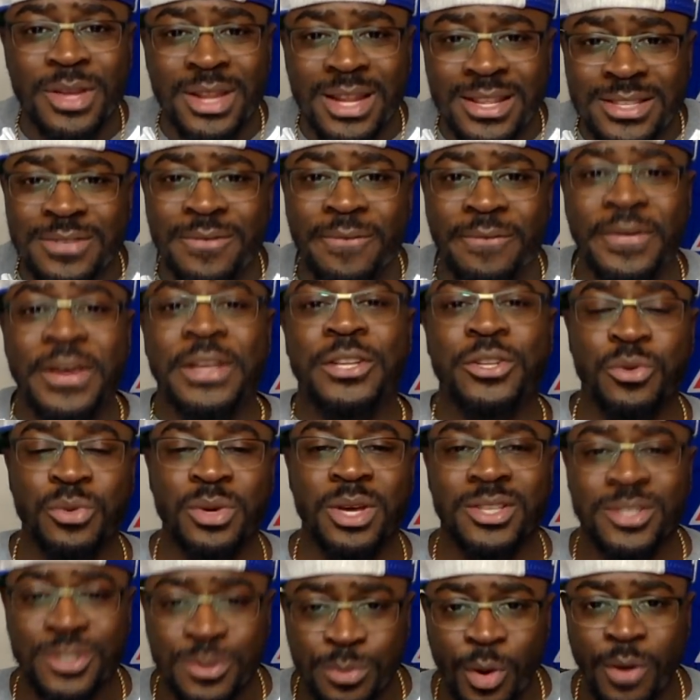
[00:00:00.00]
That's a victory,
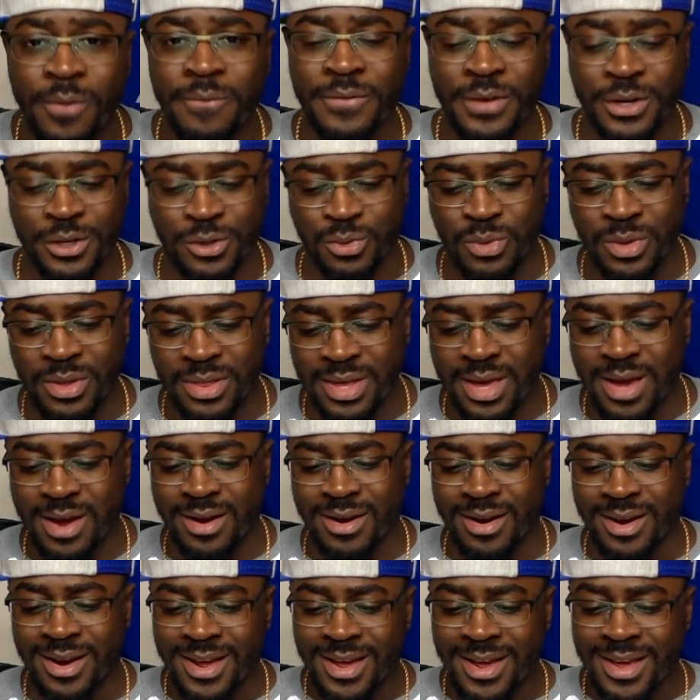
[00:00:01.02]
a small victory
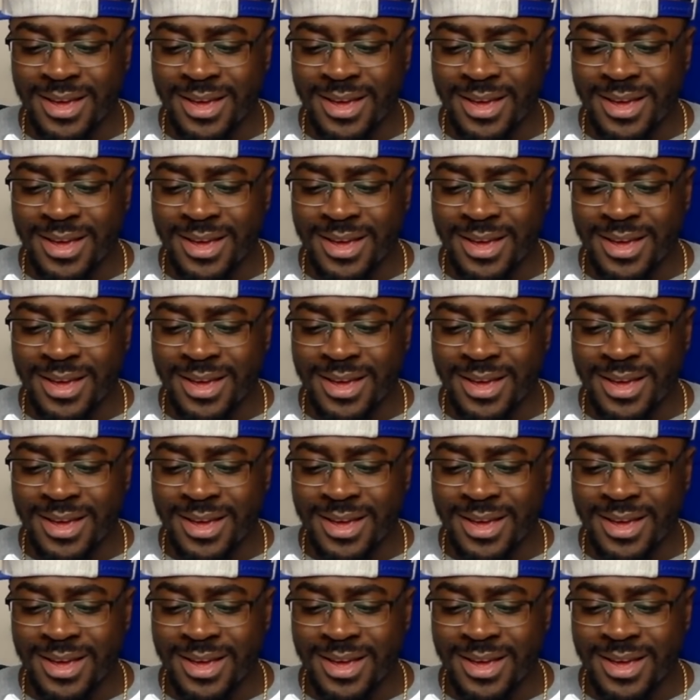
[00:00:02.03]
there.